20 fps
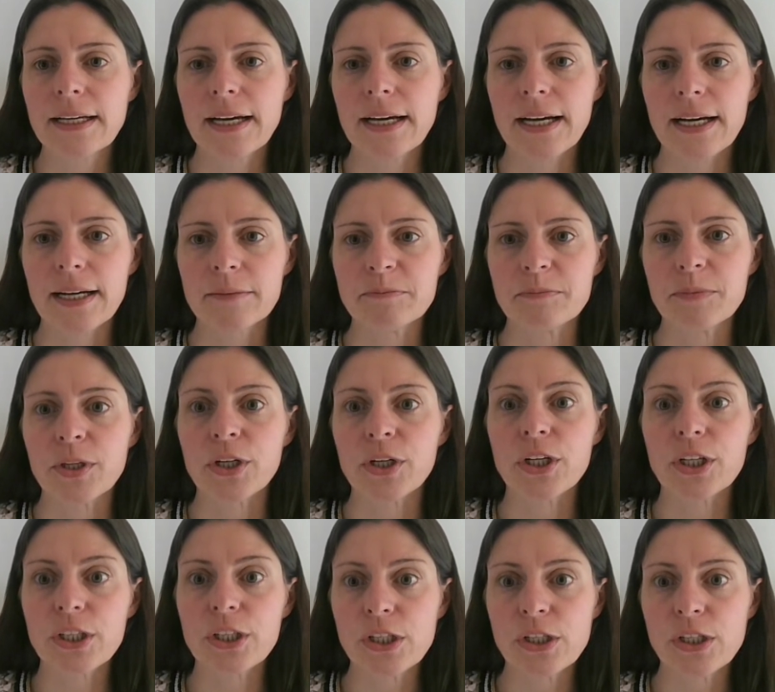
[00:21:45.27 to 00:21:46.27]
Um, the
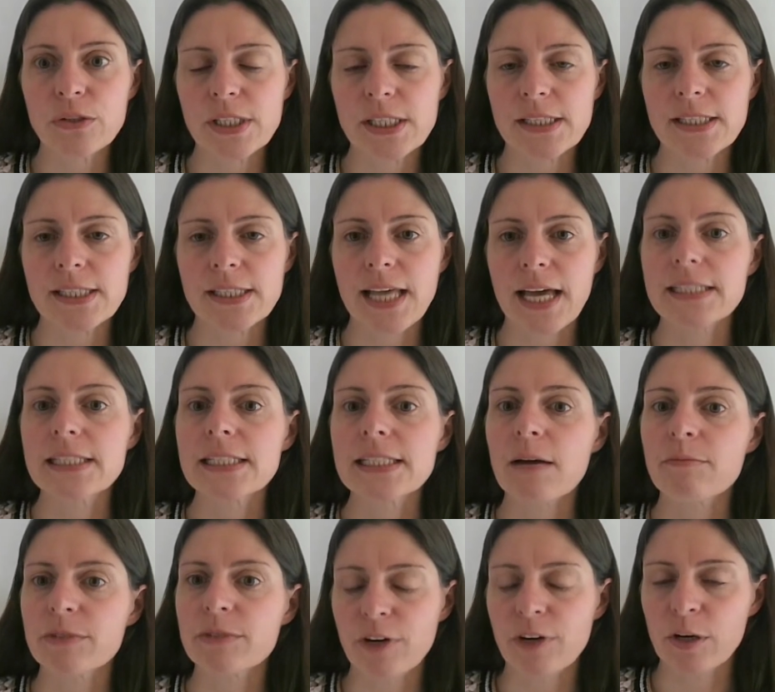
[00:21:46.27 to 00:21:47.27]
good news is that
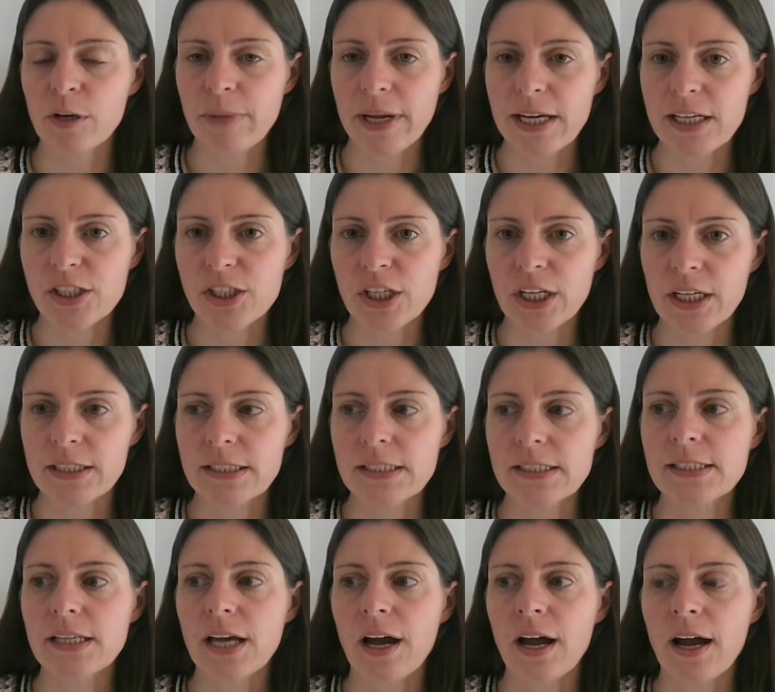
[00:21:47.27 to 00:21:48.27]
some of our
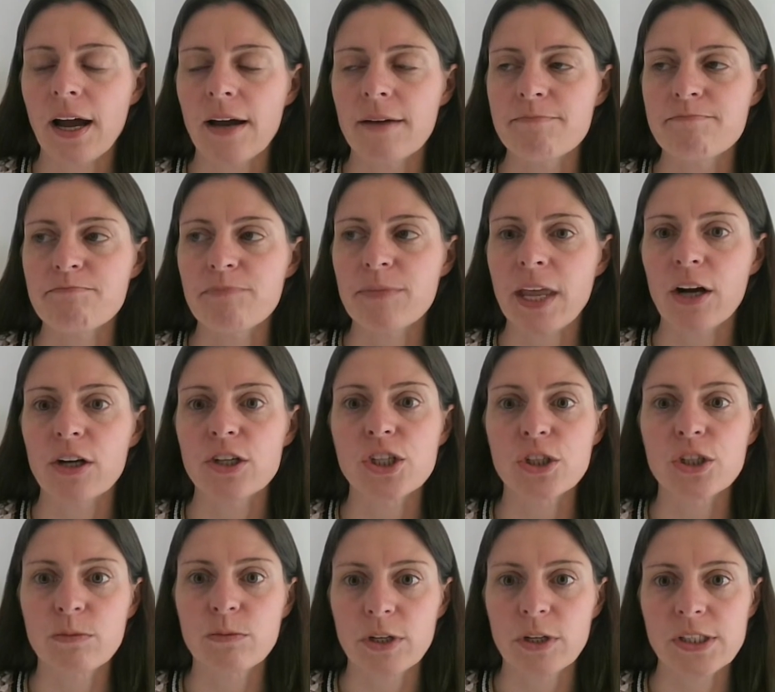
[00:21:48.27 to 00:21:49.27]
patients, um, their
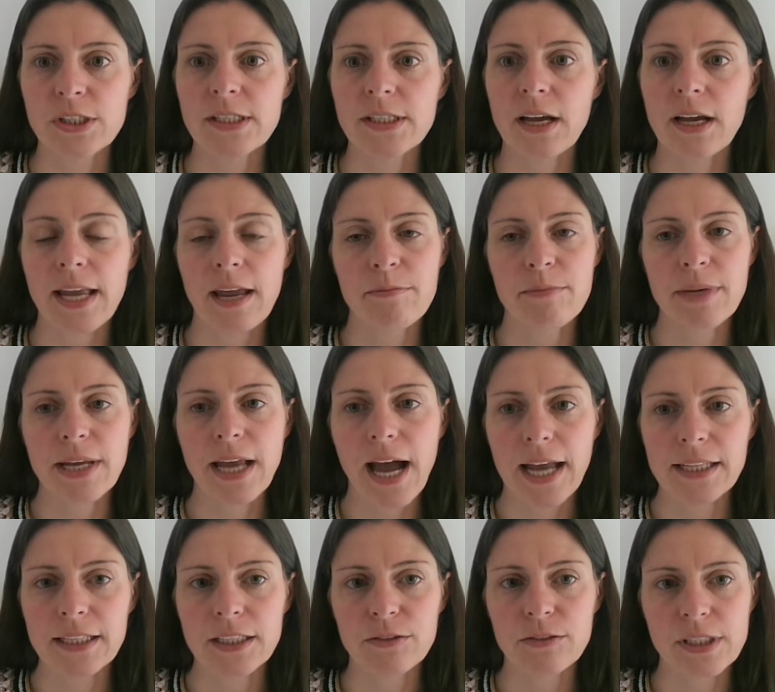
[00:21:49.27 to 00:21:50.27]
tumors can be
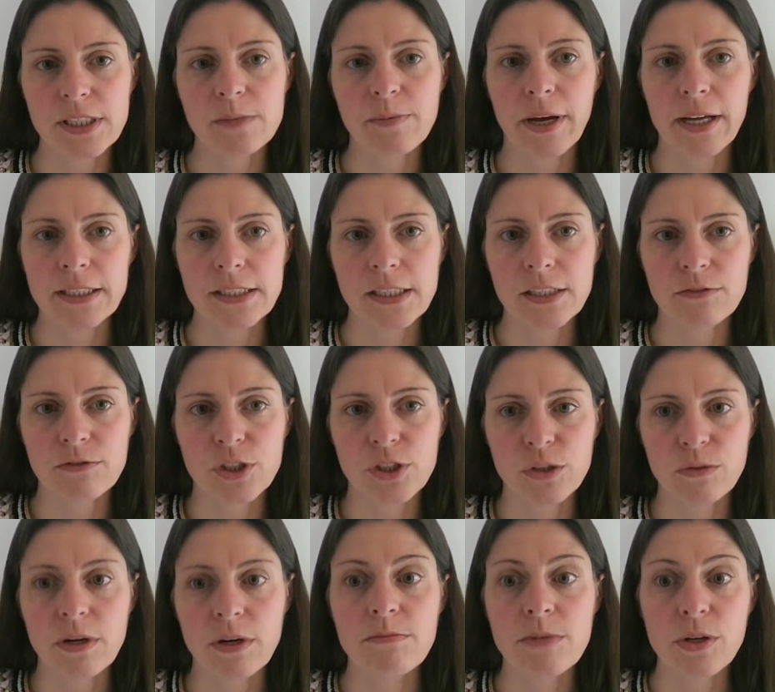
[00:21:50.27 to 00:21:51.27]
highly responsive to
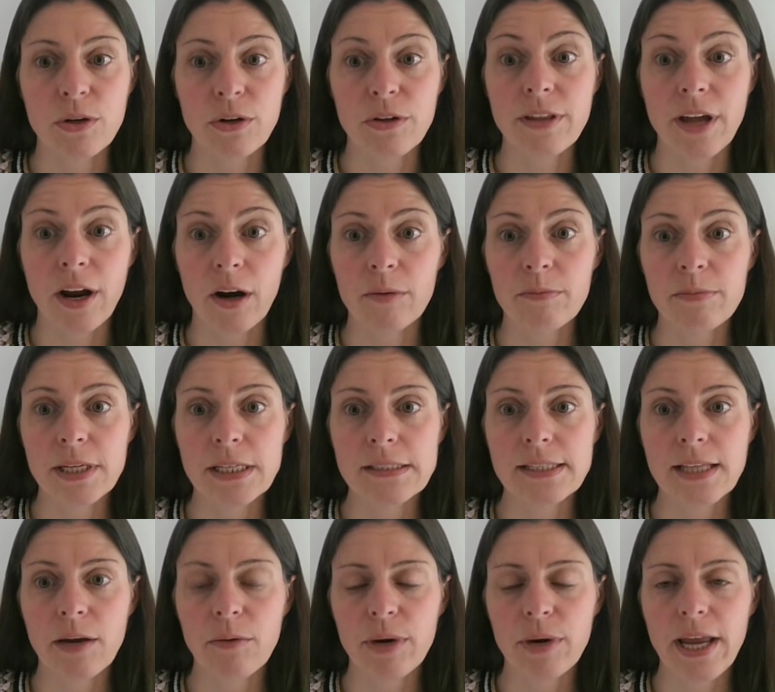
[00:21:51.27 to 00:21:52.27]
immunotherapies
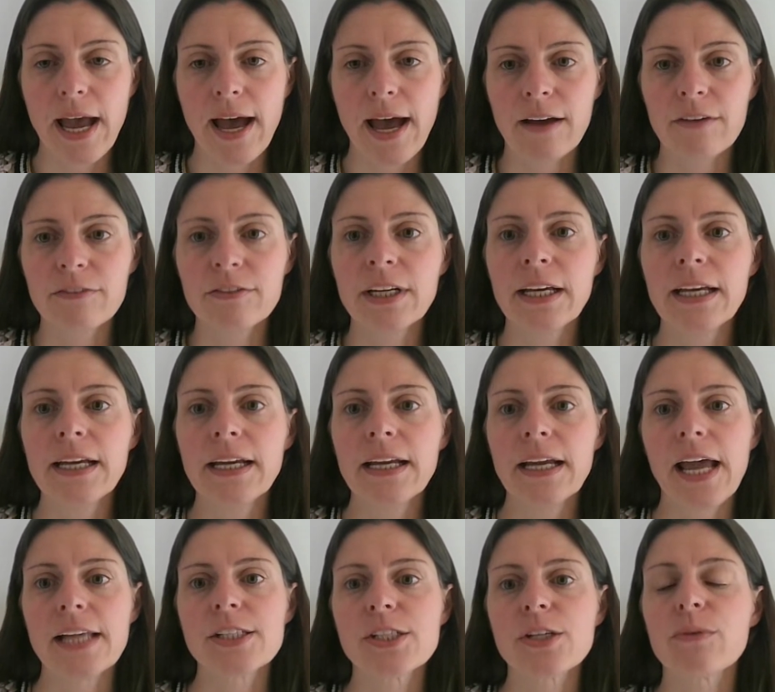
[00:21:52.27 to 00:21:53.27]
that we have.
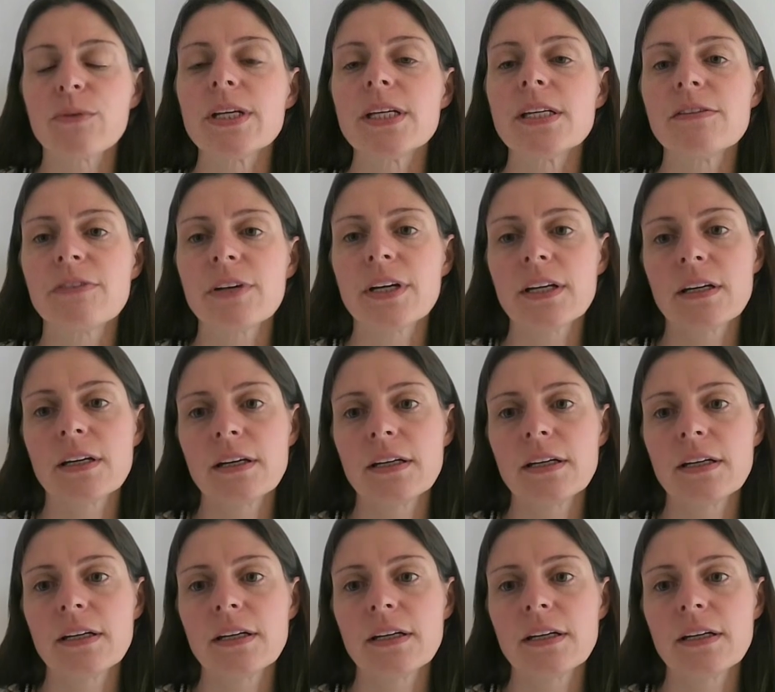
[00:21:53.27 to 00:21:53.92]
And so even